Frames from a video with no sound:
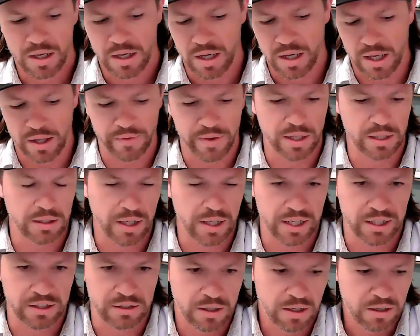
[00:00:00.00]
And then
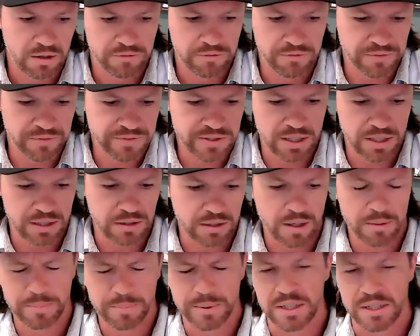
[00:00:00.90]
like 15
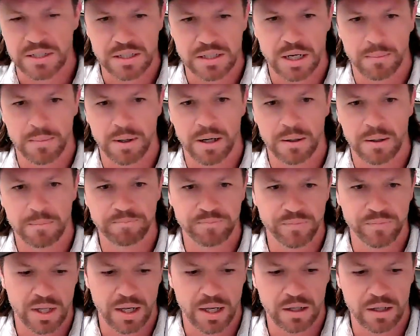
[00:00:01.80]
companies come up
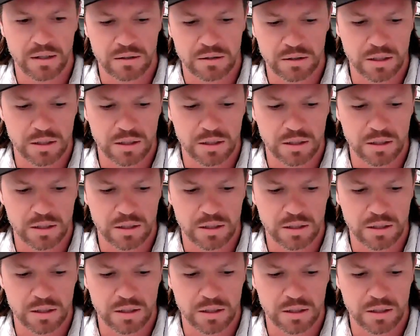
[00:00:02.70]
that,